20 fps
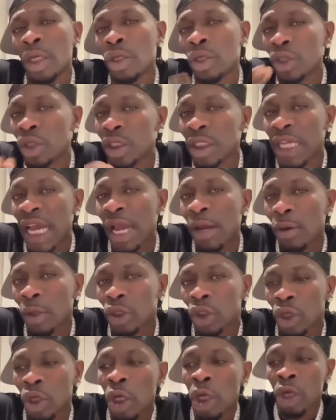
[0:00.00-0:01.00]
If they say,
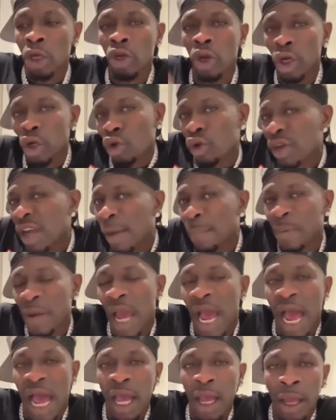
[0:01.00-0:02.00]
okay, this guy wants you,
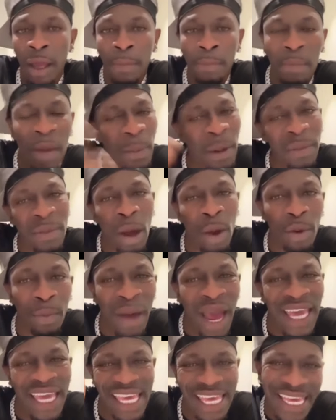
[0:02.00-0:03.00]
not a good damn play.
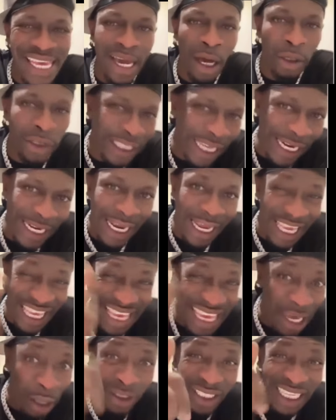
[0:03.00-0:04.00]
Baba now, but
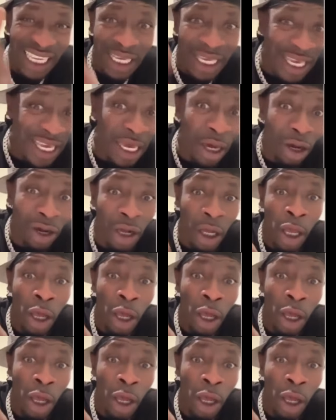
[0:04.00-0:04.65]
EL did it.